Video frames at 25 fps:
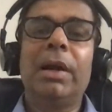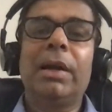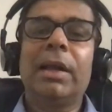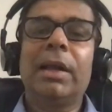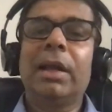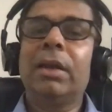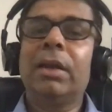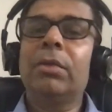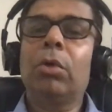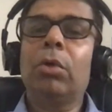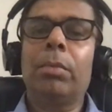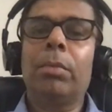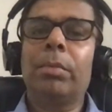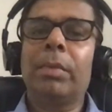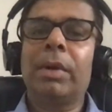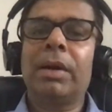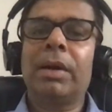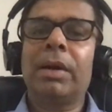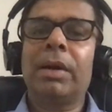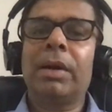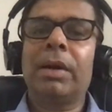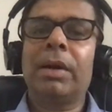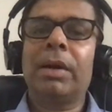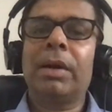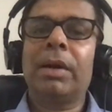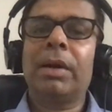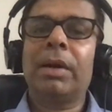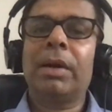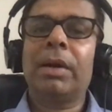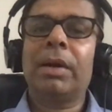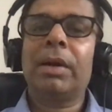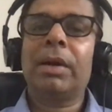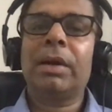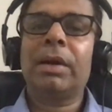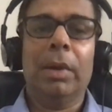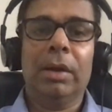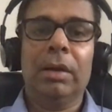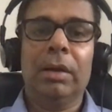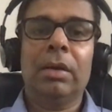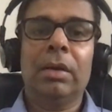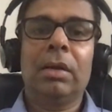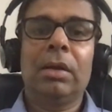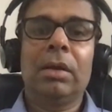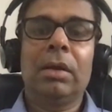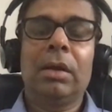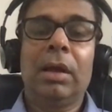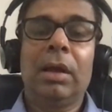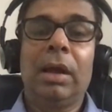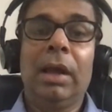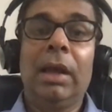environment is very common.
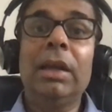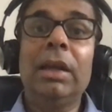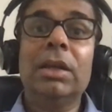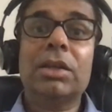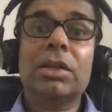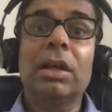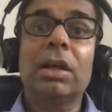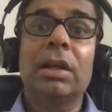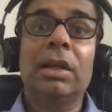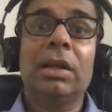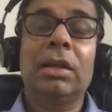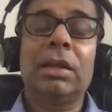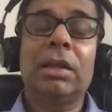Initially,